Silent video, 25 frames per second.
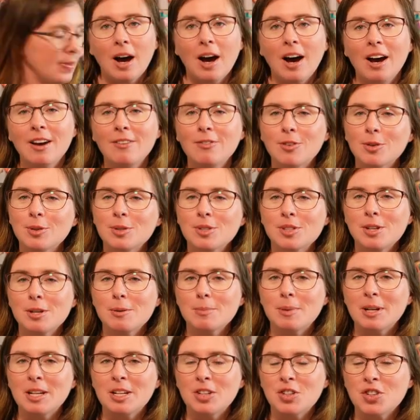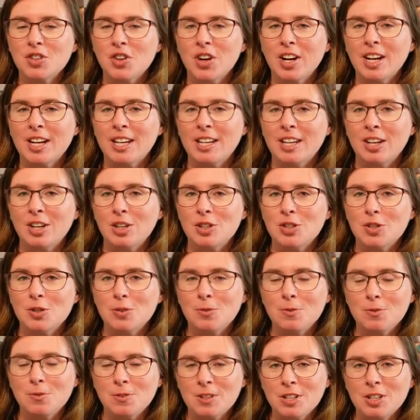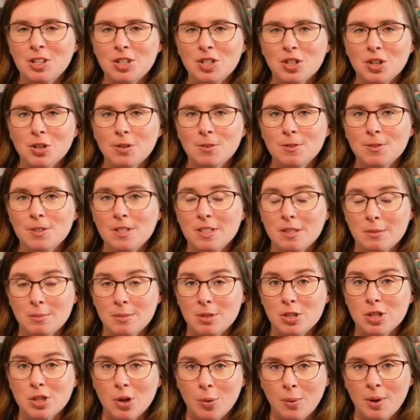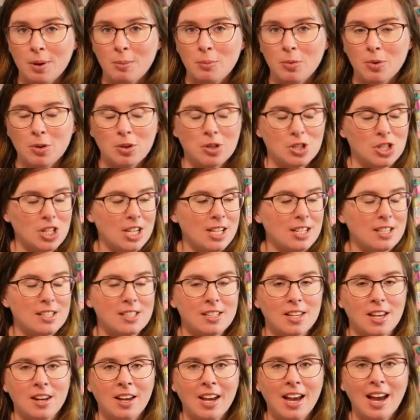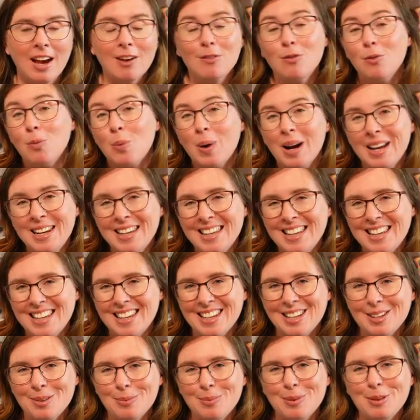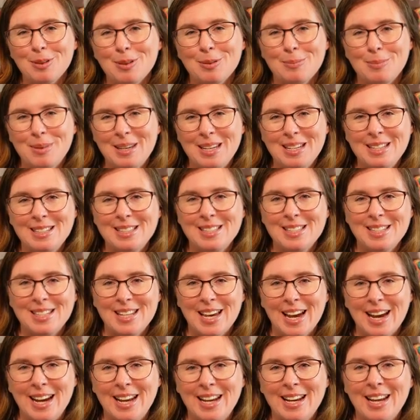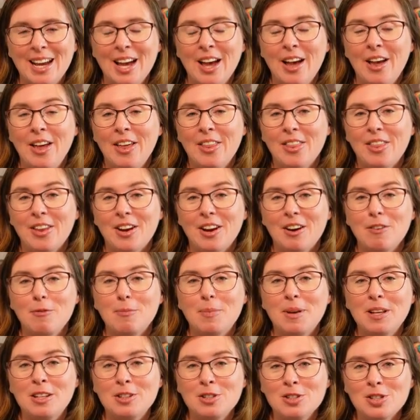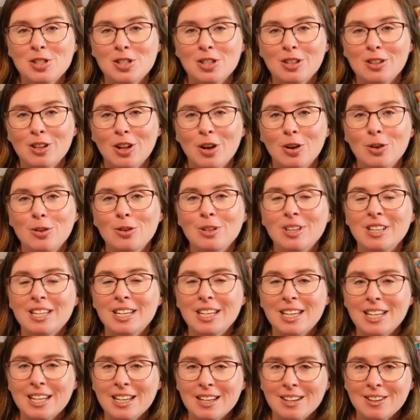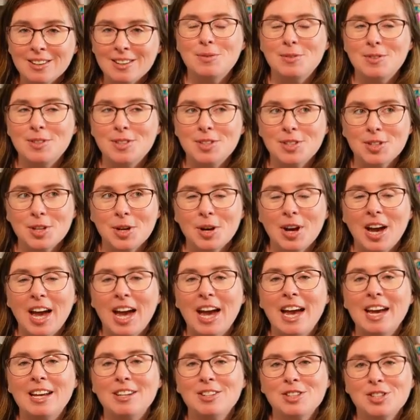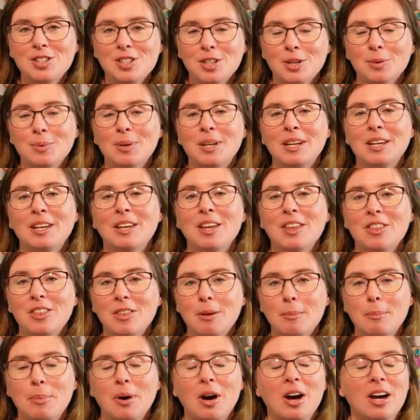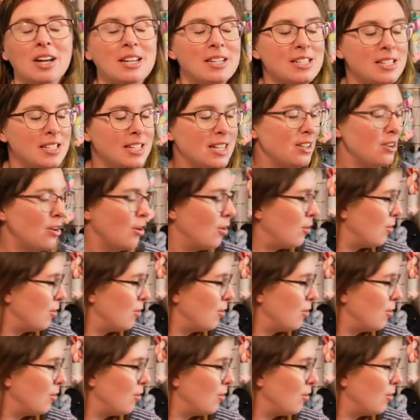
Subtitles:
I've also been trying to finish off some sewing projects, and I have one here with me today that I've been slowly hand sewing the binding